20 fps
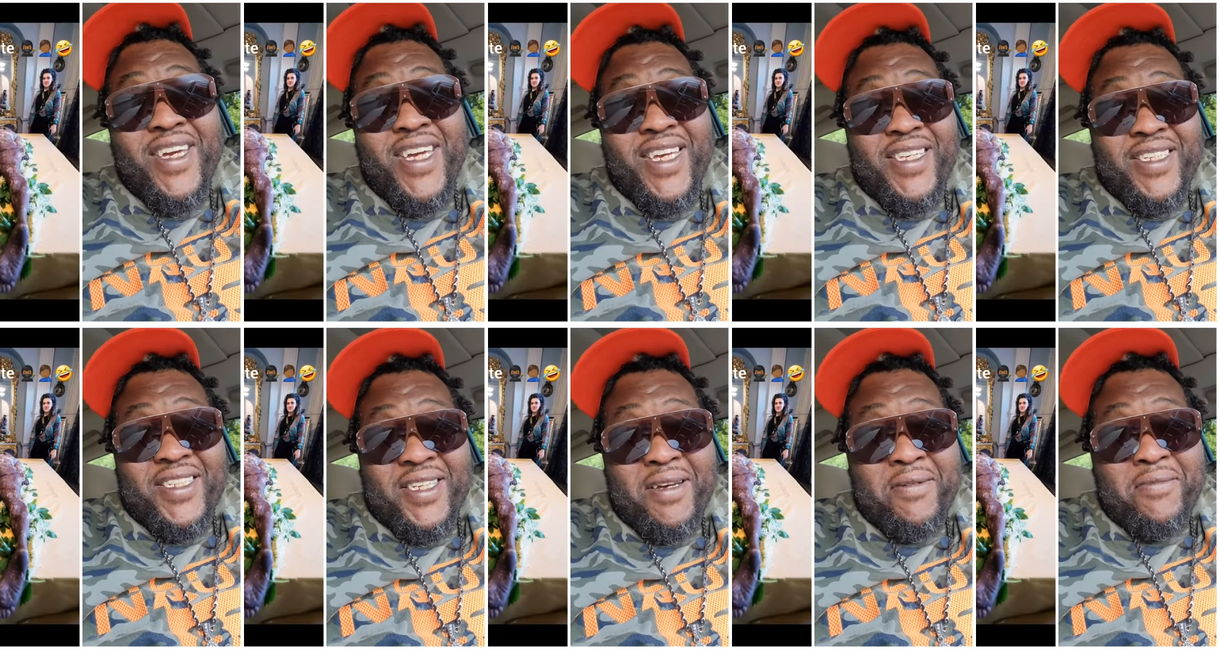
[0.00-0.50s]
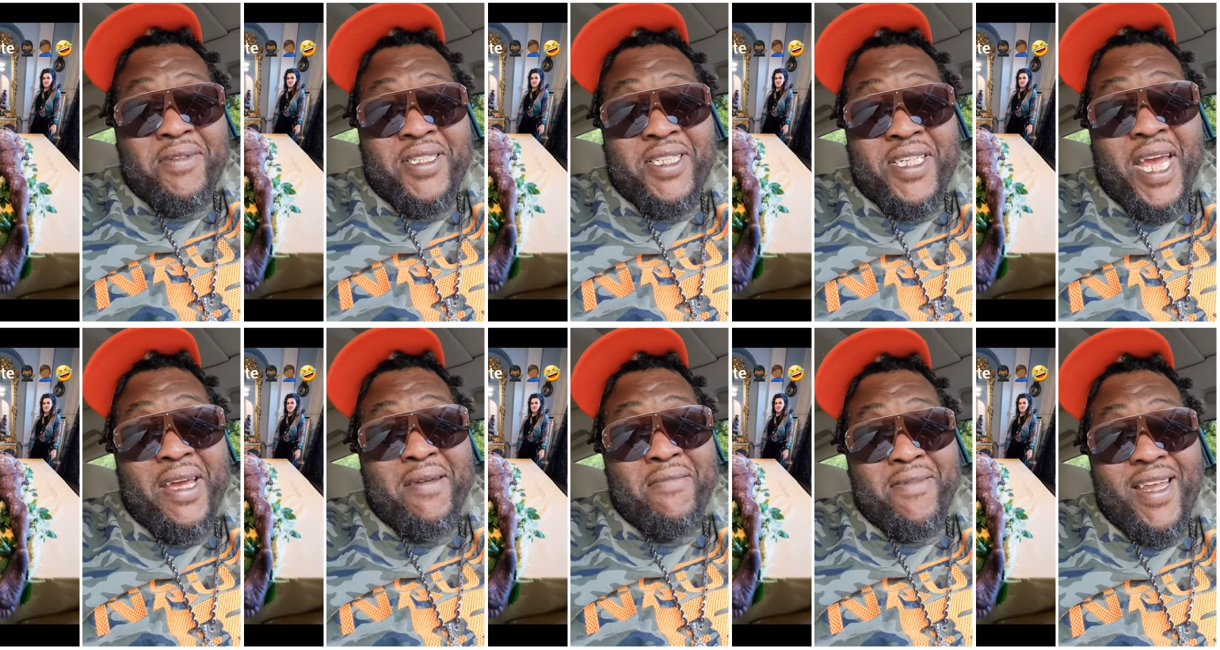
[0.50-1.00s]
eat something
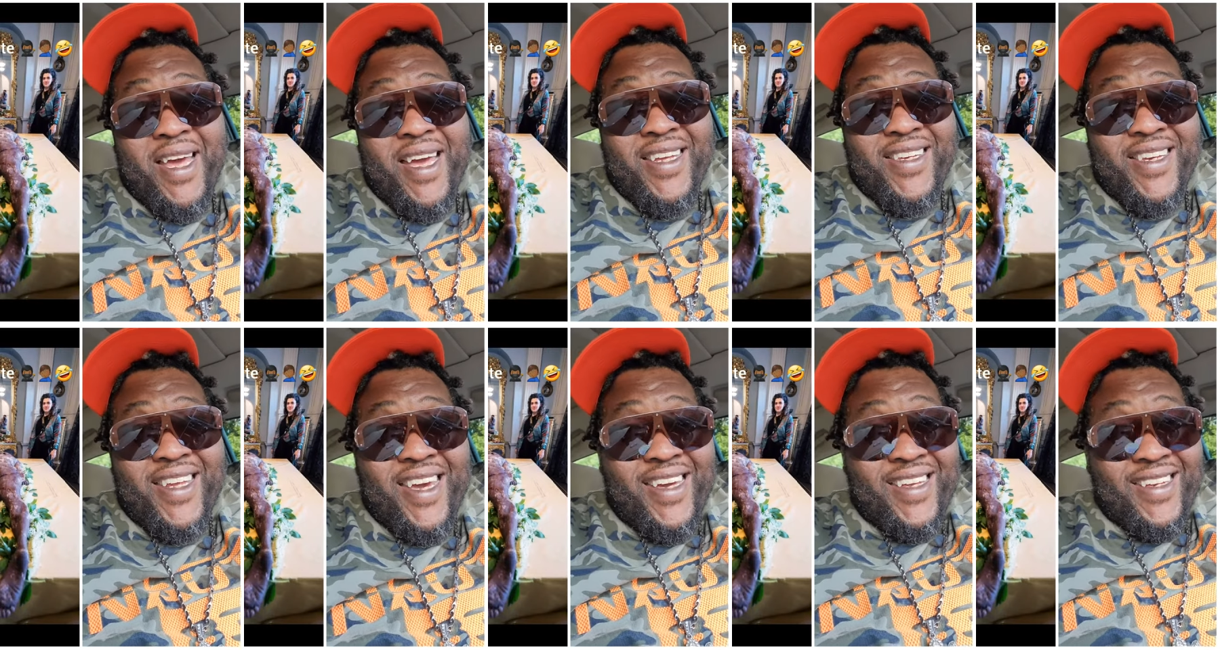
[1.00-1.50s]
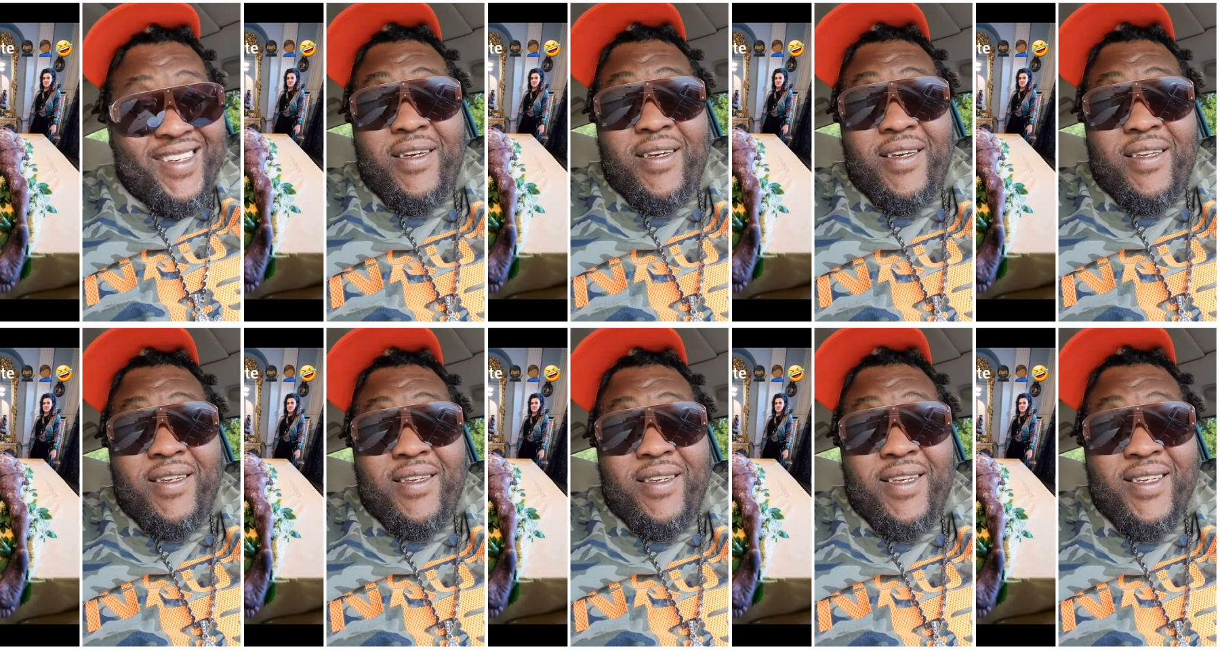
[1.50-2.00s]
shaped like that?
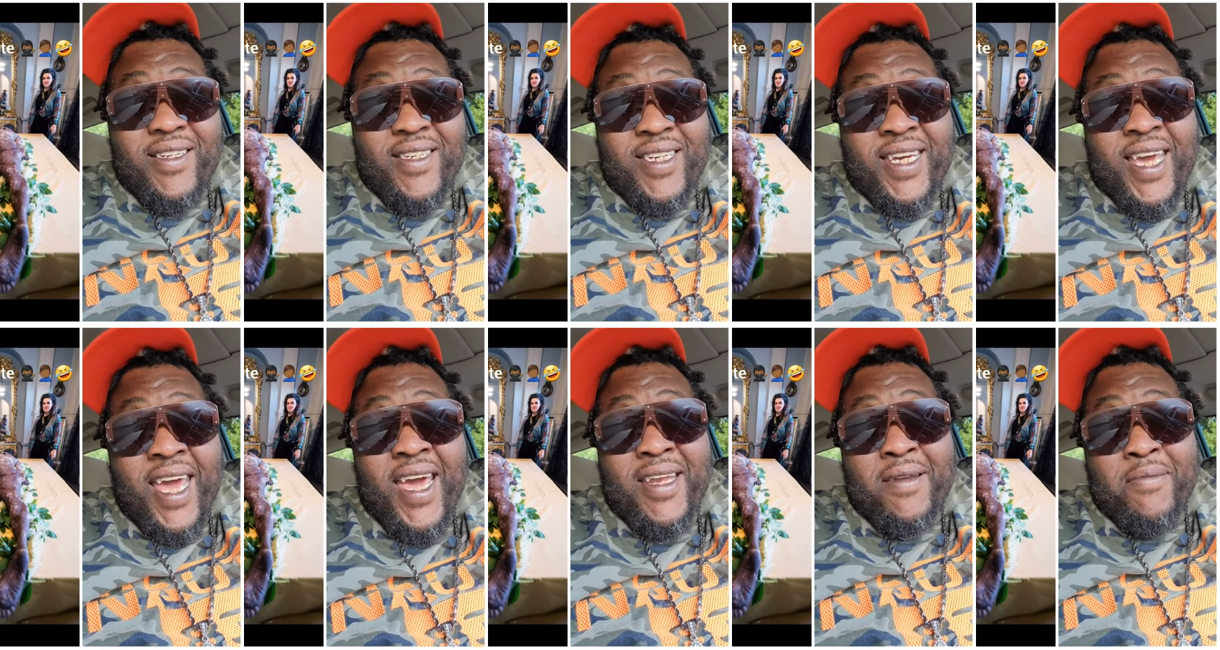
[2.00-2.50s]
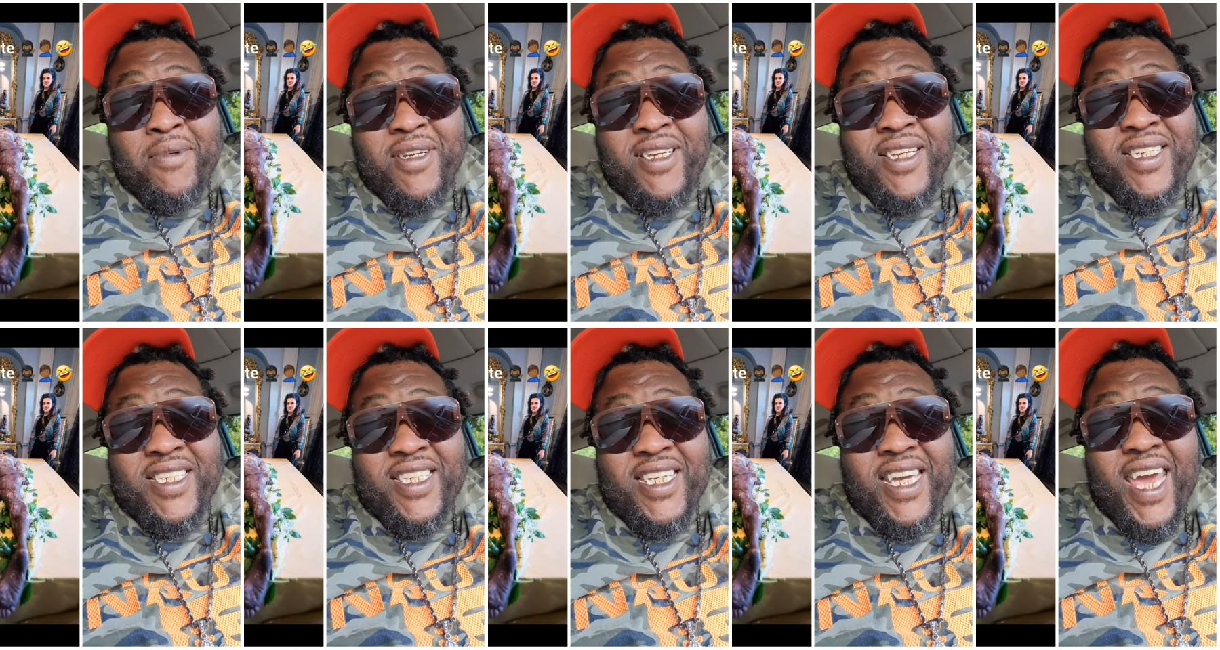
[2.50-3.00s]
This
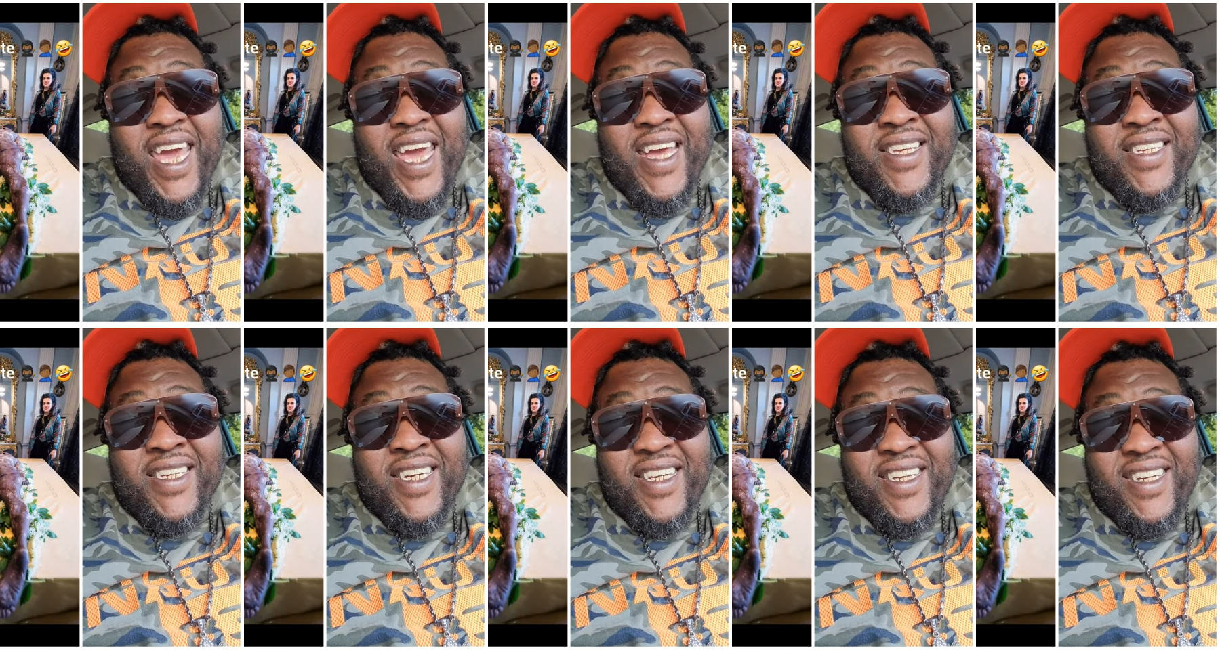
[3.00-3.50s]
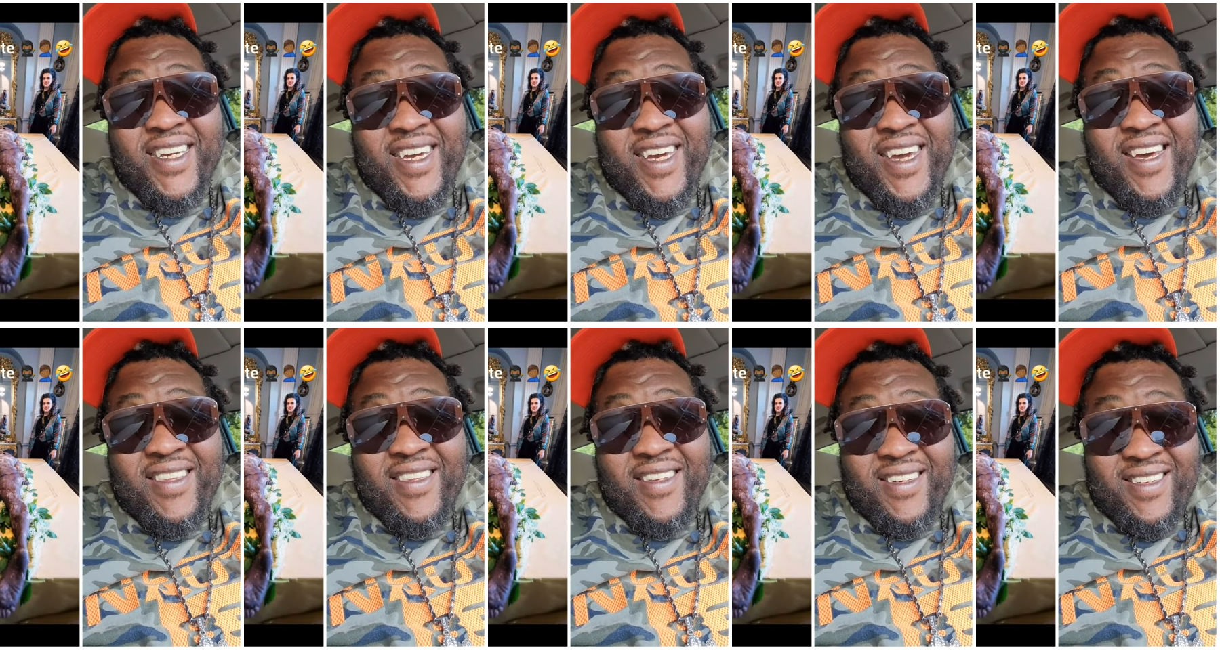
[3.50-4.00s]
cannibalistic ass get
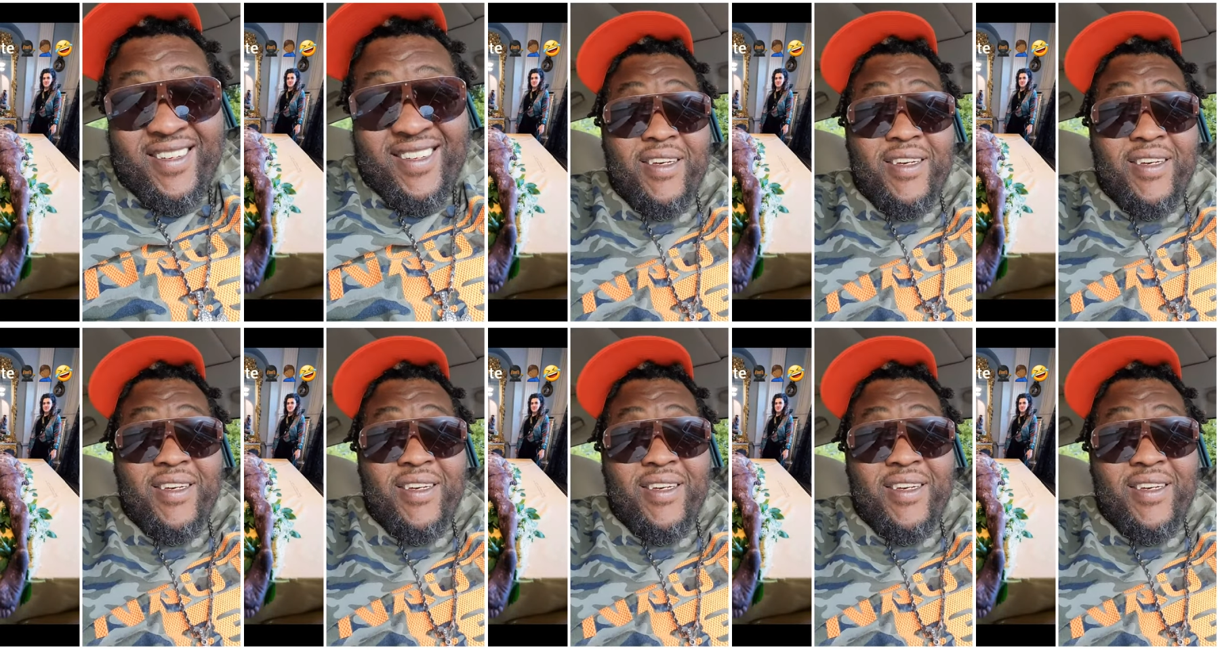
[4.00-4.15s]
together.